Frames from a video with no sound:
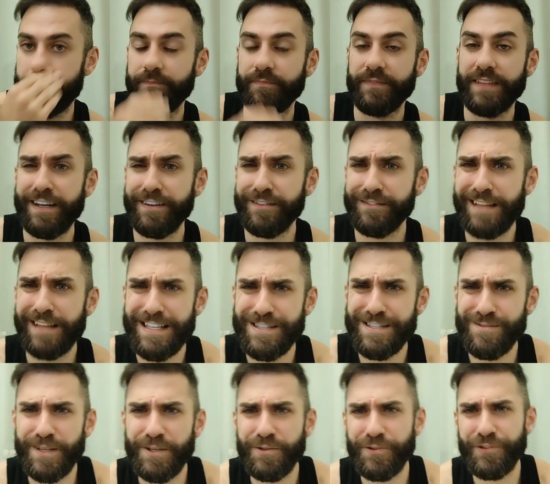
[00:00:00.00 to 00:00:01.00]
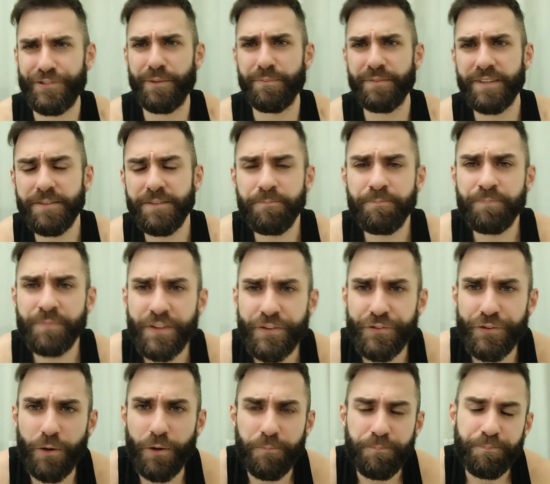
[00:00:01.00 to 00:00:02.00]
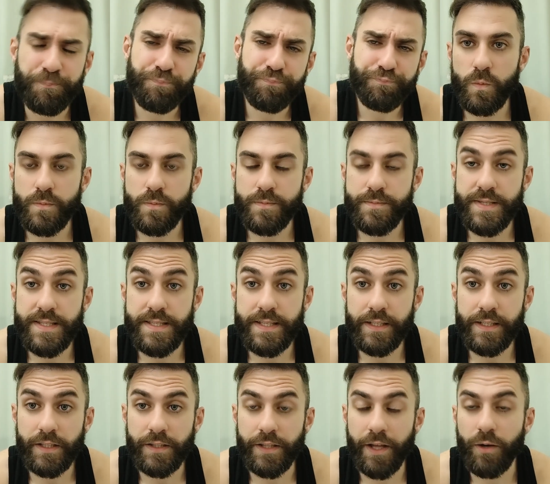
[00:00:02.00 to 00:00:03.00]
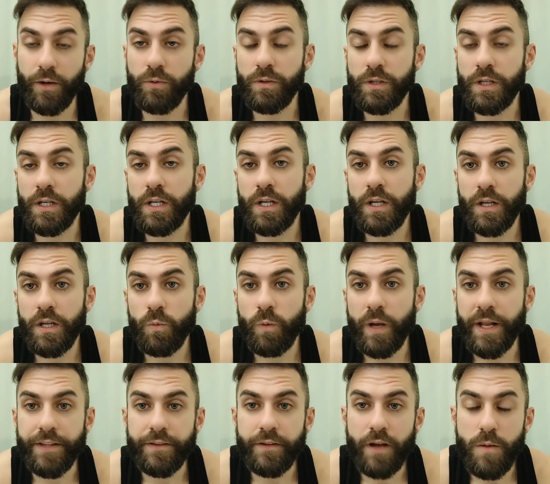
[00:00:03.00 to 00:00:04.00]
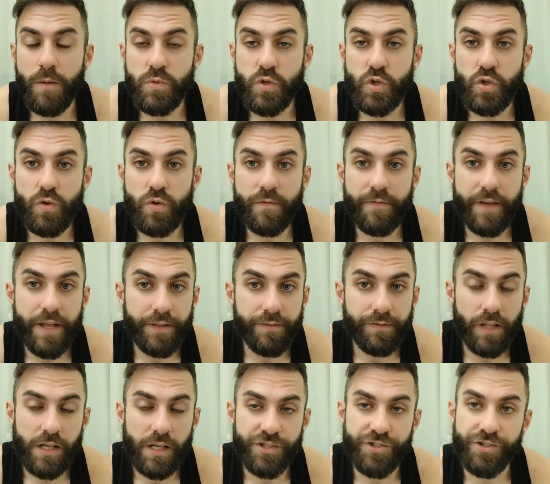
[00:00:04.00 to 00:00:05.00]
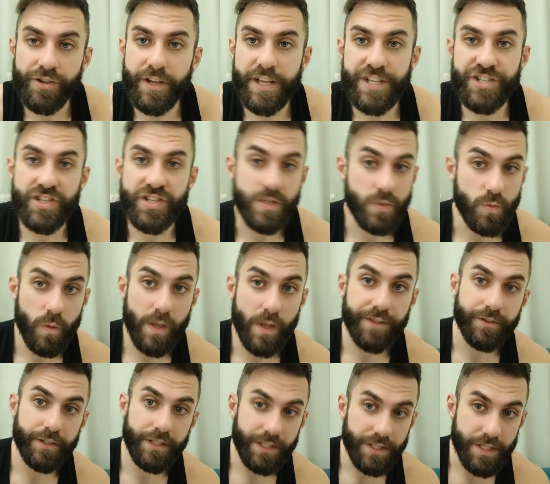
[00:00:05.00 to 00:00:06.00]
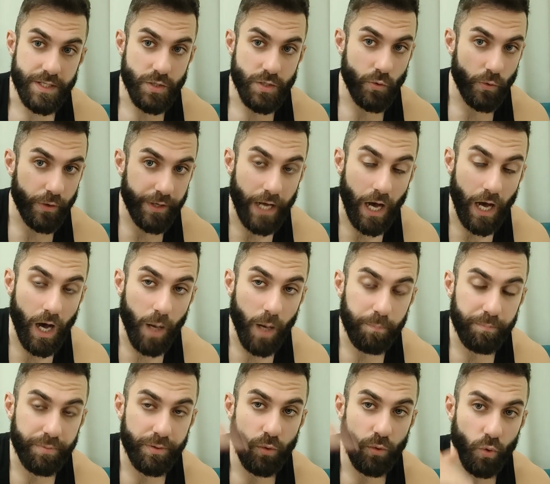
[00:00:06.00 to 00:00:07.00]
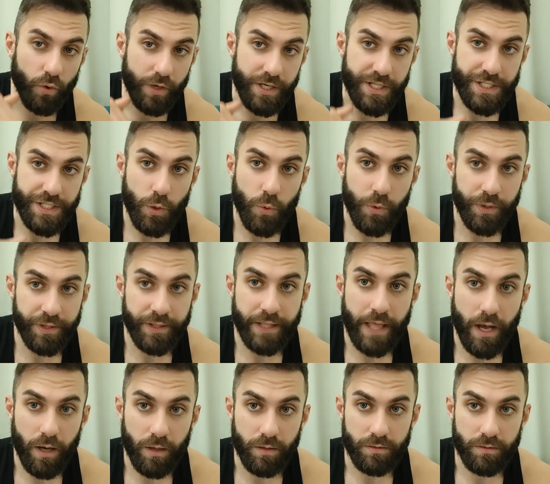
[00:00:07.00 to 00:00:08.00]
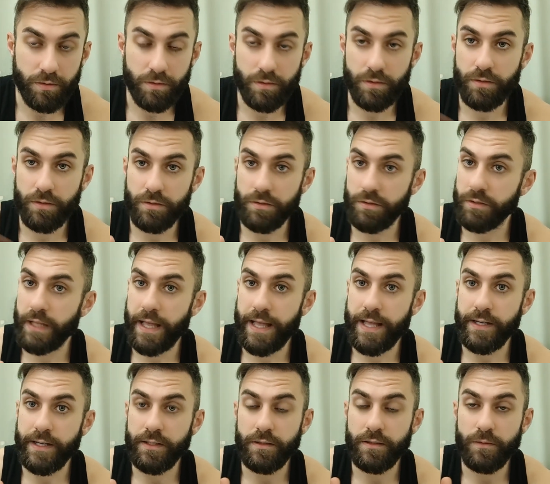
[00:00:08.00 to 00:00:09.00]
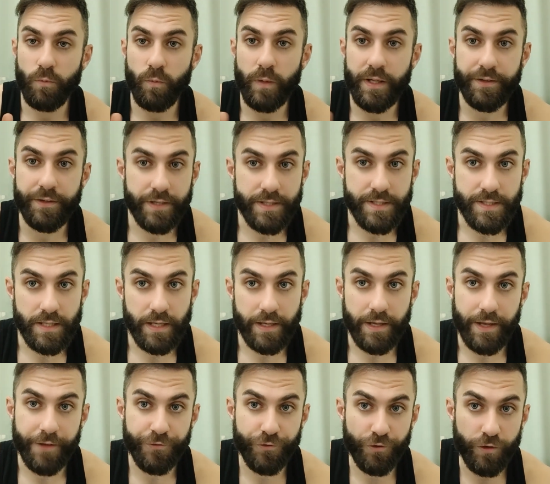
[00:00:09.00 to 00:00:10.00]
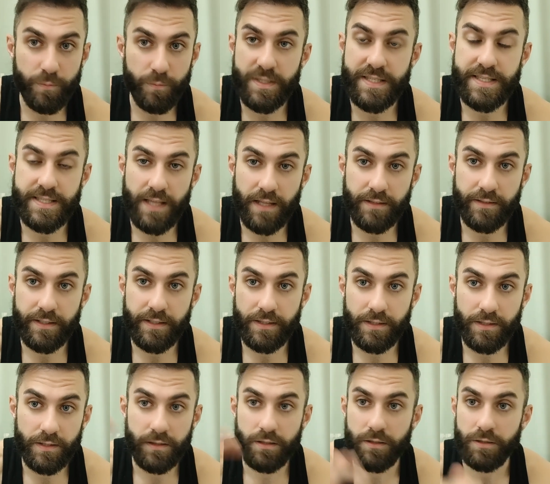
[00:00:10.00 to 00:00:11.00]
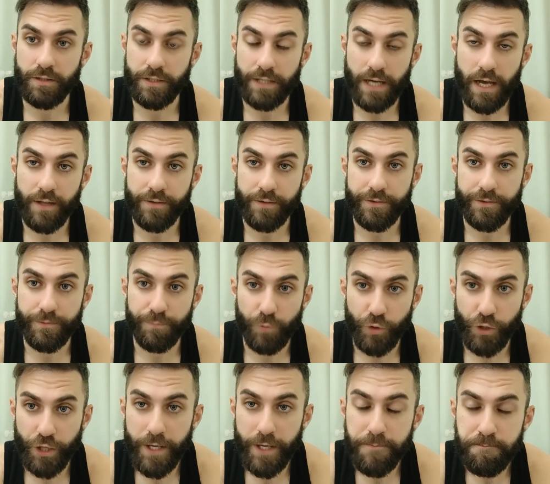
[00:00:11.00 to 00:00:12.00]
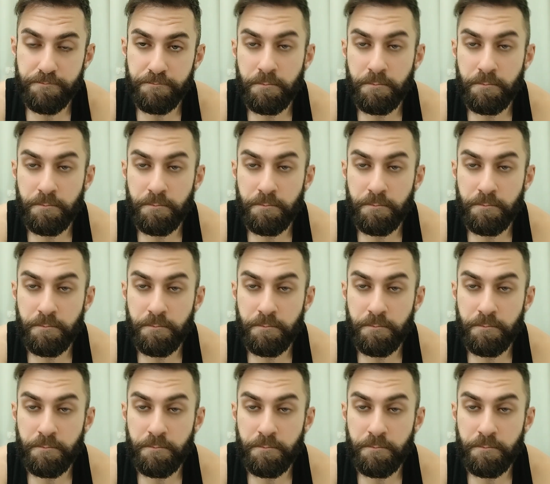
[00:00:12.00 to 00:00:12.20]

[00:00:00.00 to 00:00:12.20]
like last week or something. So still though, when it comes to weight fluctuations, whether it is going up or it's going down, and whether it's like extremely sudden or not, okay?